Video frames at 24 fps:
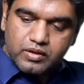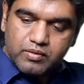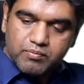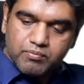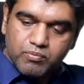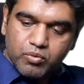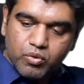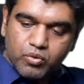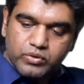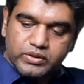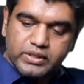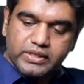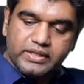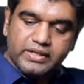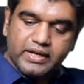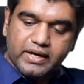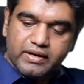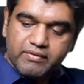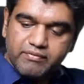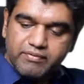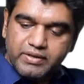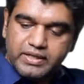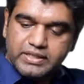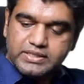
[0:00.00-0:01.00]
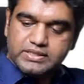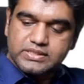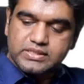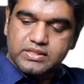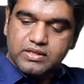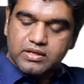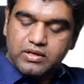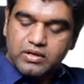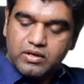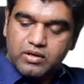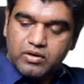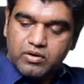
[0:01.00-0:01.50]
more than 10 weeks,
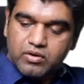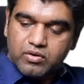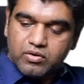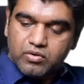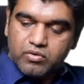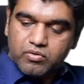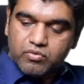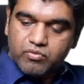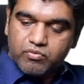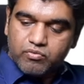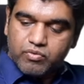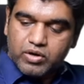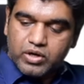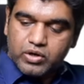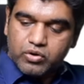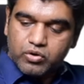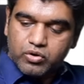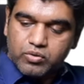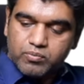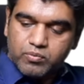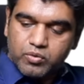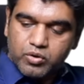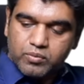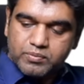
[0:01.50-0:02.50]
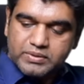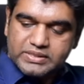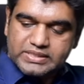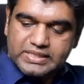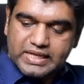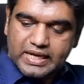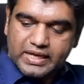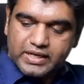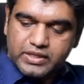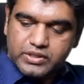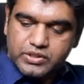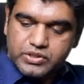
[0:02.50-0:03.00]
one or more
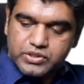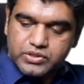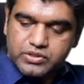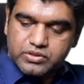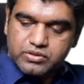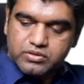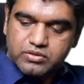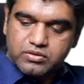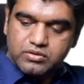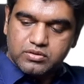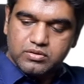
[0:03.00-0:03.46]
miscarriage.